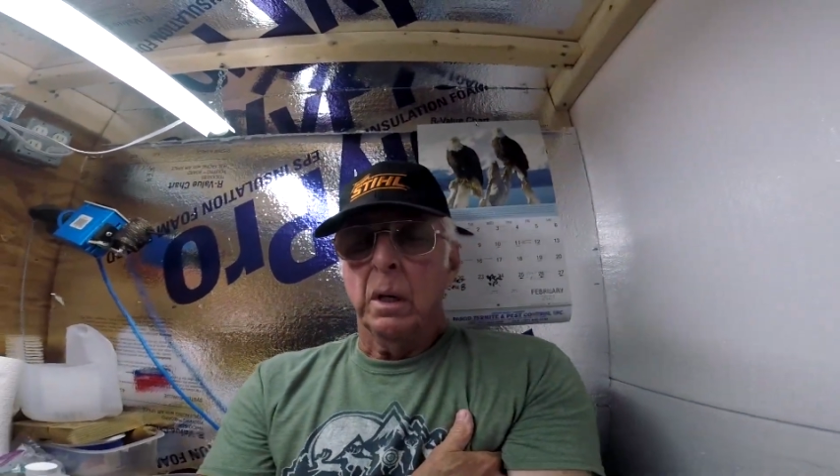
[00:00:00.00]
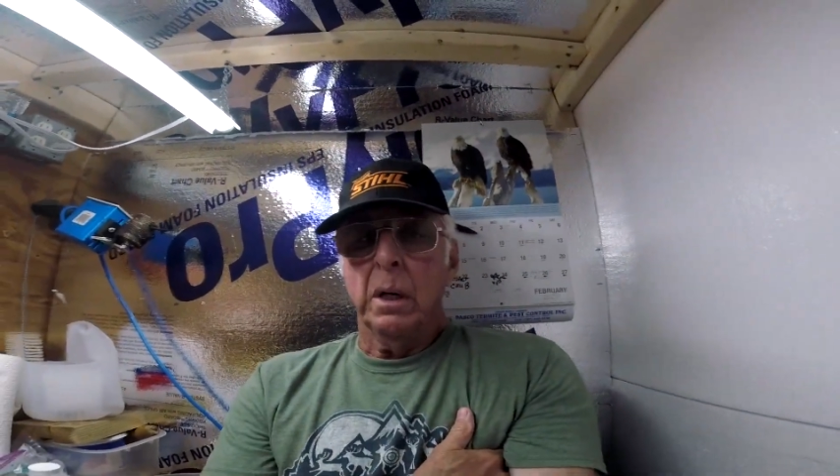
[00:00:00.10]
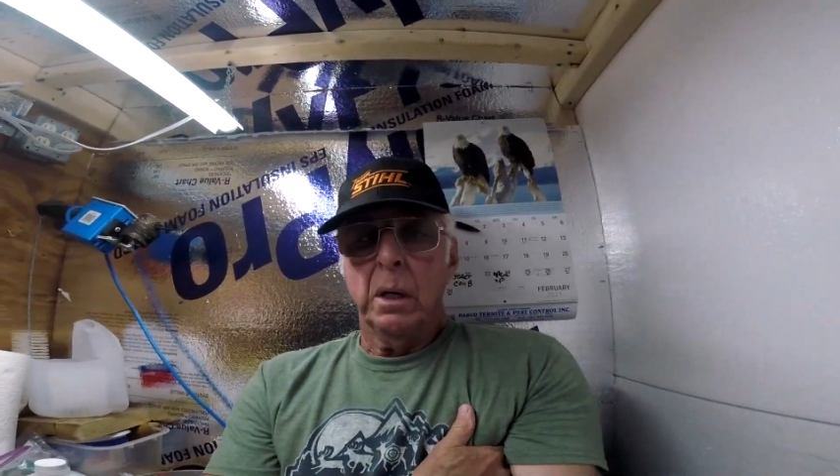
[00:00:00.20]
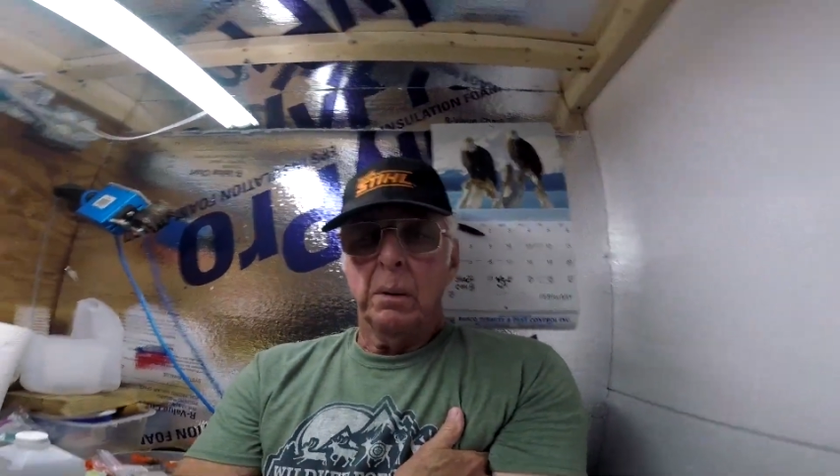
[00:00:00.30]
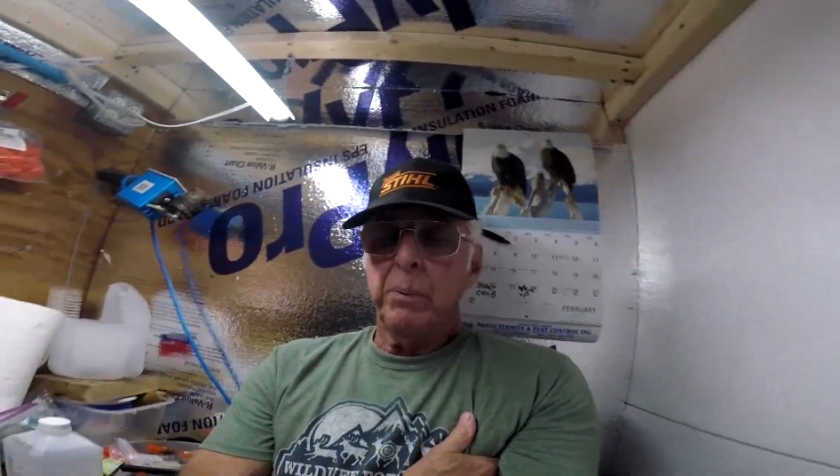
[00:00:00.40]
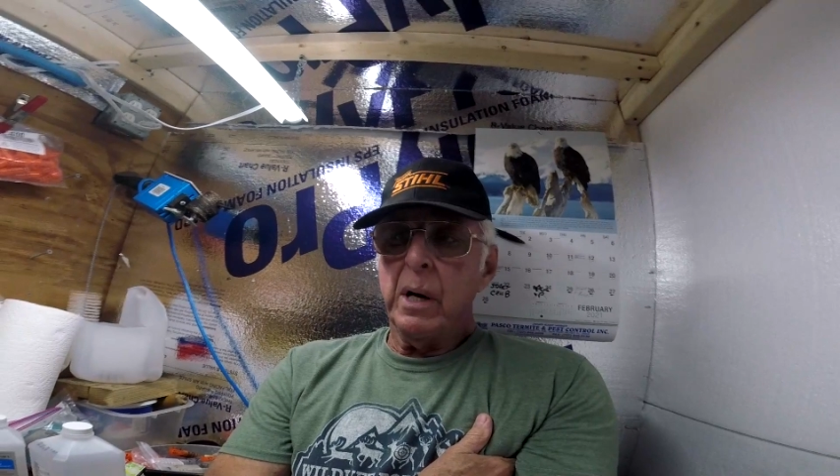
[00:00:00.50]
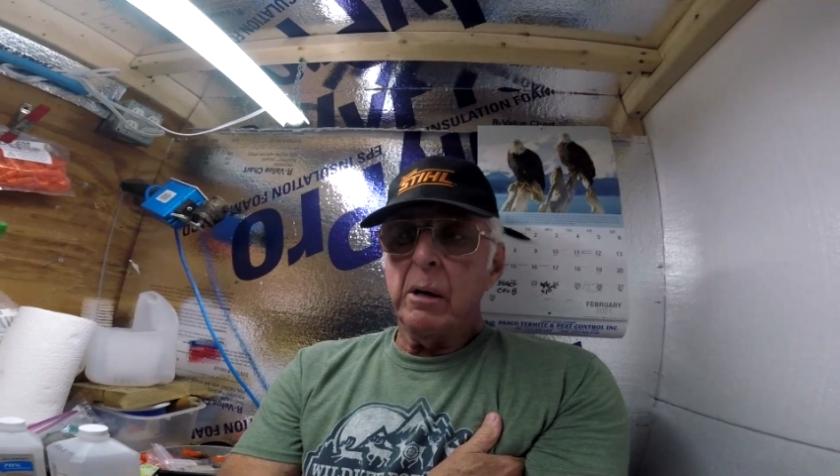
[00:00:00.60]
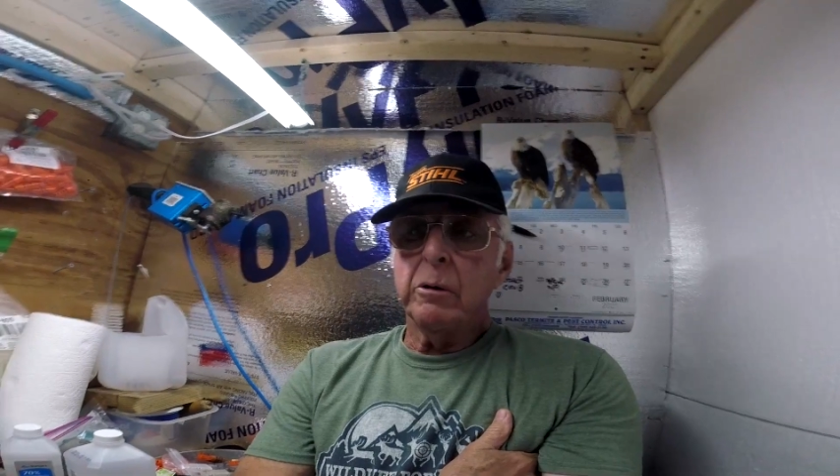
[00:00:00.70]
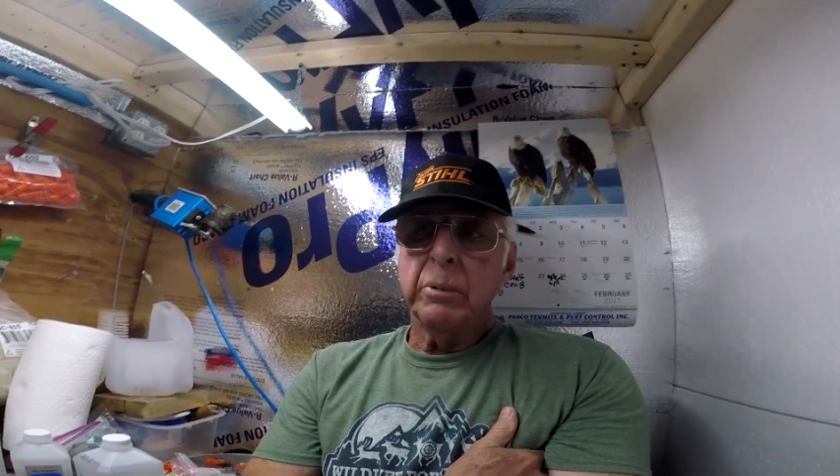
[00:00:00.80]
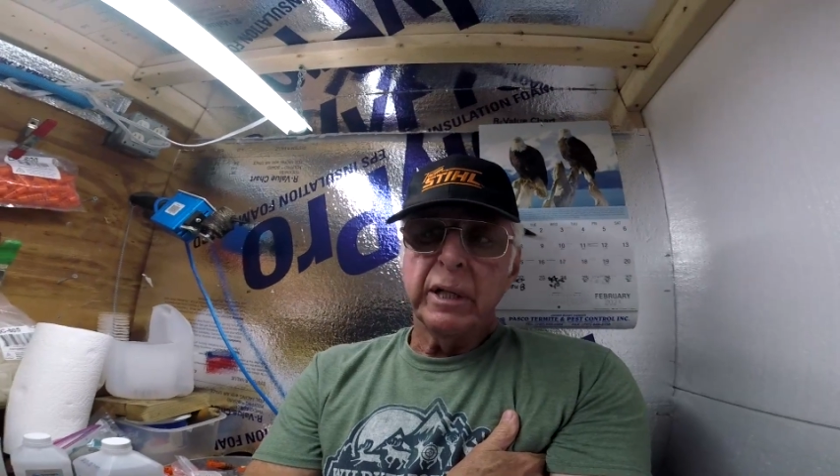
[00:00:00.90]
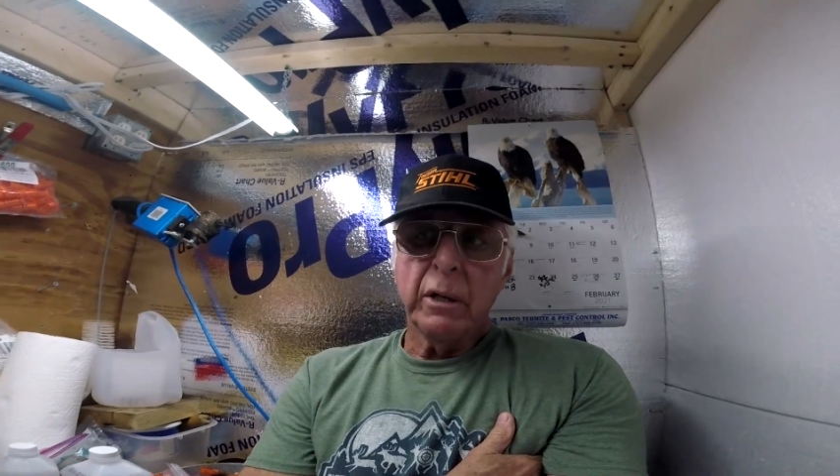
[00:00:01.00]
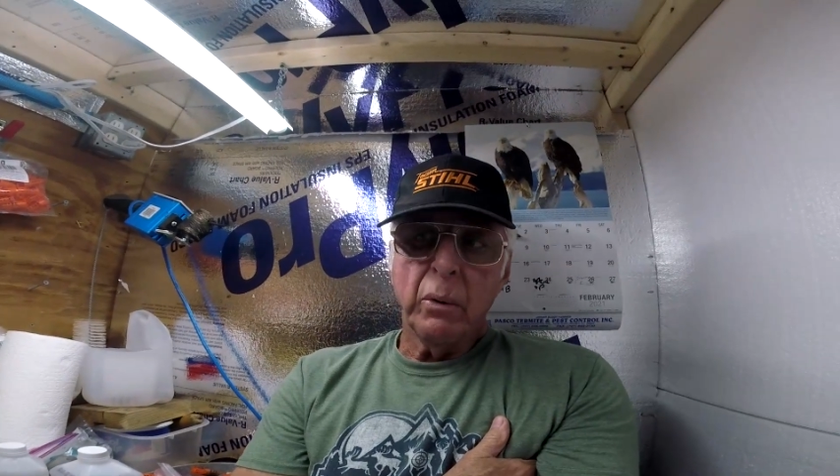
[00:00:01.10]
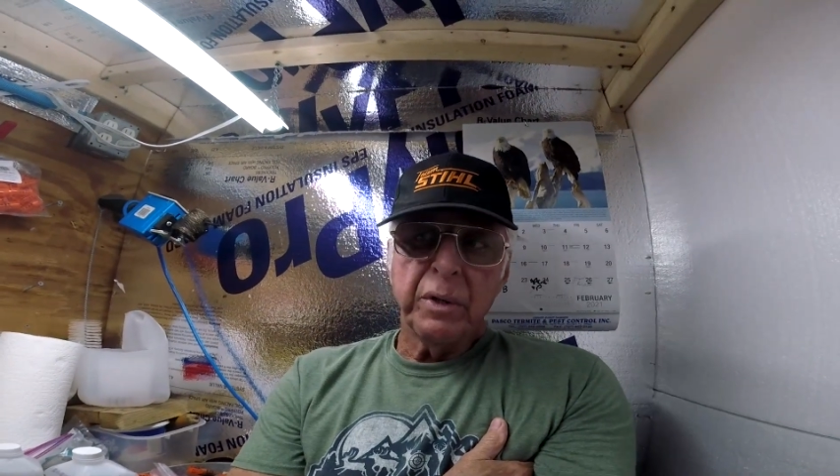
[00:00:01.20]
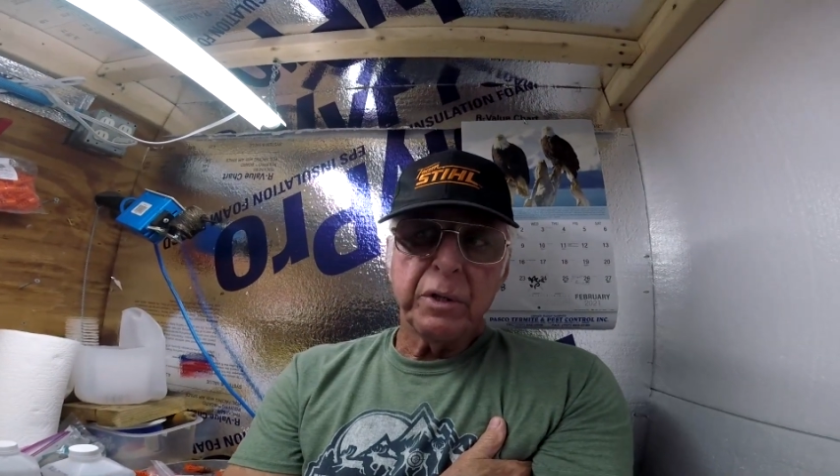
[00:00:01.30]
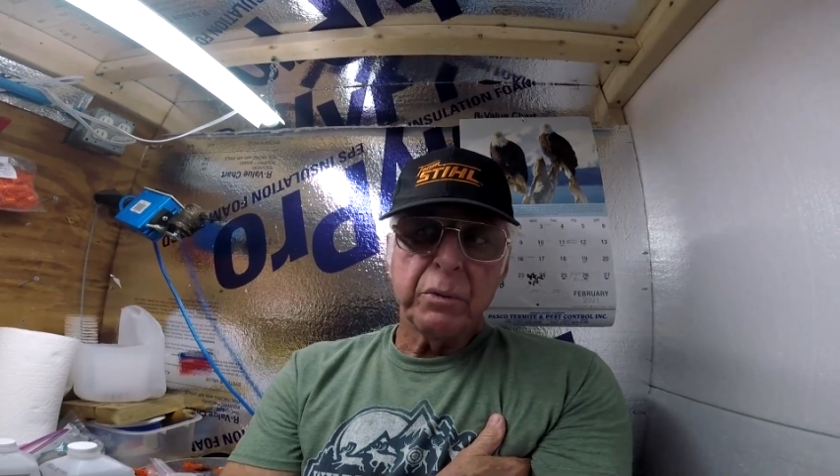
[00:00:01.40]
Uh, probably
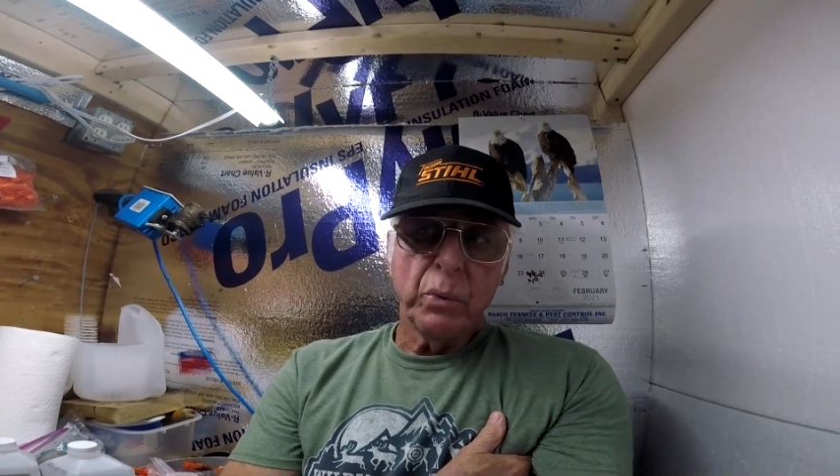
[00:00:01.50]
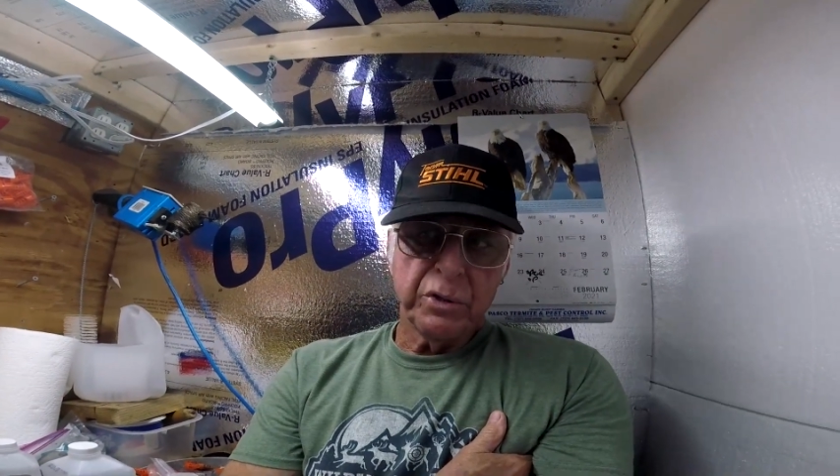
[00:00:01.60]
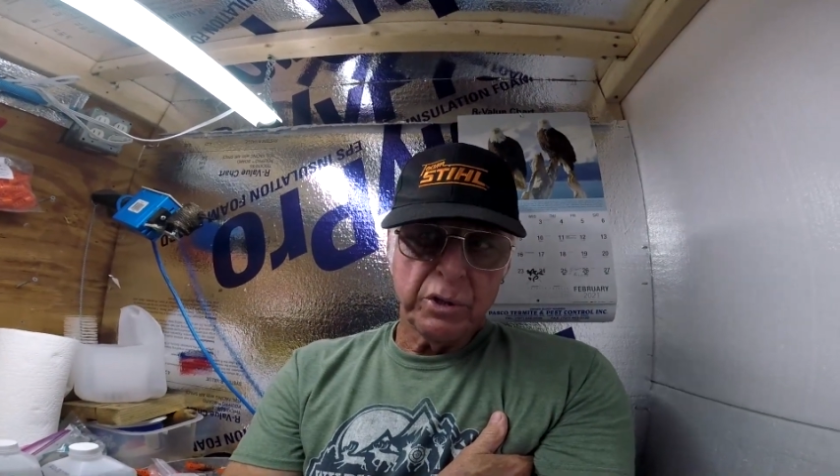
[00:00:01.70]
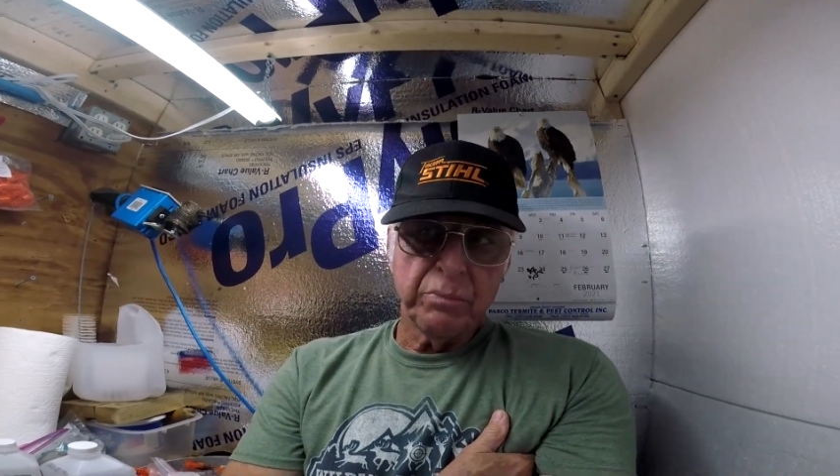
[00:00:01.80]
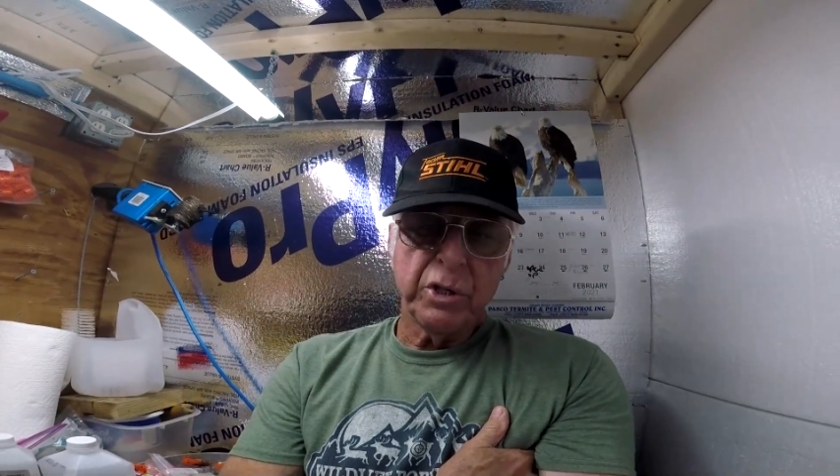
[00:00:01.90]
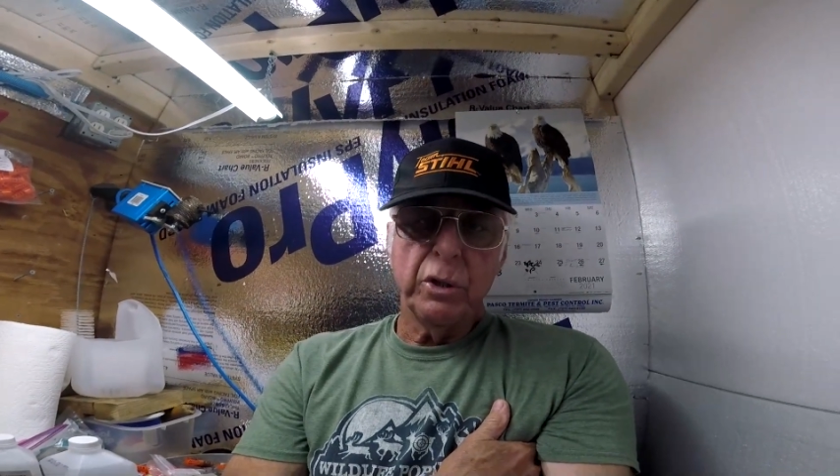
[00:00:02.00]
going to with some